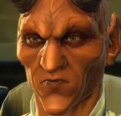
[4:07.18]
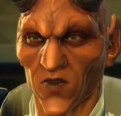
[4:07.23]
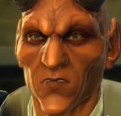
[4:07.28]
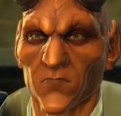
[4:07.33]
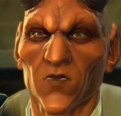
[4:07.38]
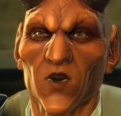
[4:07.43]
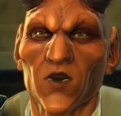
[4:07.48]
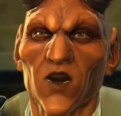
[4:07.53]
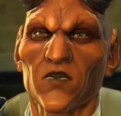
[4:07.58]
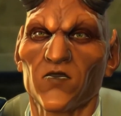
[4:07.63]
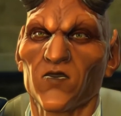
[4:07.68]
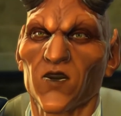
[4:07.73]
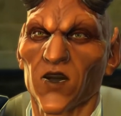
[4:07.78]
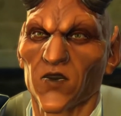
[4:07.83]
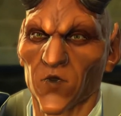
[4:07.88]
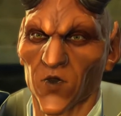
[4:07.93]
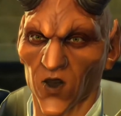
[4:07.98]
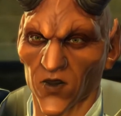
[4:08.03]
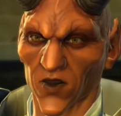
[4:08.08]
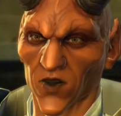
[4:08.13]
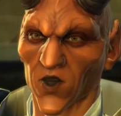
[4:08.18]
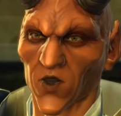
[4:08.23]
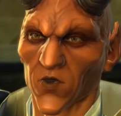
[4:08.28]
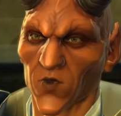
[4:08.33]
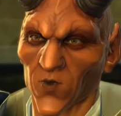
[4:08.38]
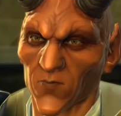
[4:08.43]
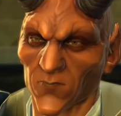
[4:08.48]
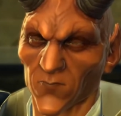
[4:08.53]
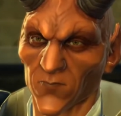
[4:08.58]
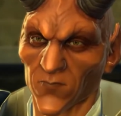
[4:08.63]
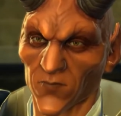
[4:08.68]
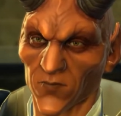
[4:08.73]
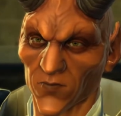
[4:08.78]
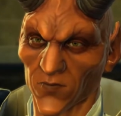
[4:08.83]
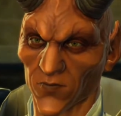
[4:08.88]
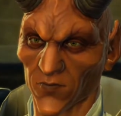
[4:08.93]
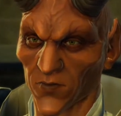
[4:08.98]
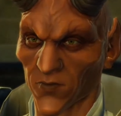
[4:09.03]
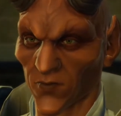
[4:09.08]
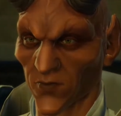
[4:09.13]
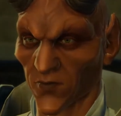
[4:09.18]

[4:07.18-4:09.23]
can vaporize anyone in the room.